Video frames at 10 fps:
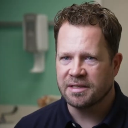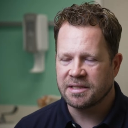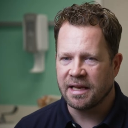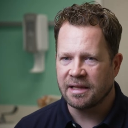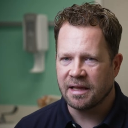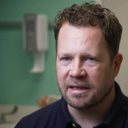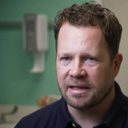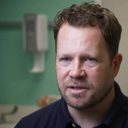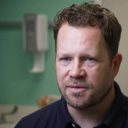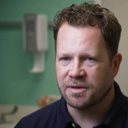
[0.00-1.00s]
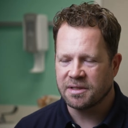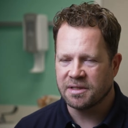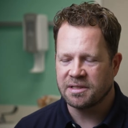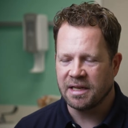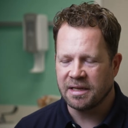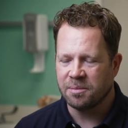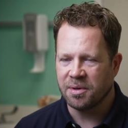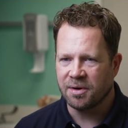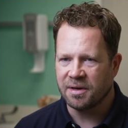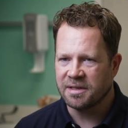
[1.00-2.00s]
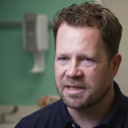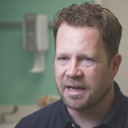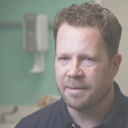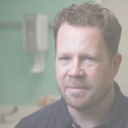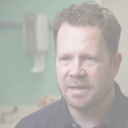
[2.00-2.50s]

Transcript: to skate like this for the sustained period of time.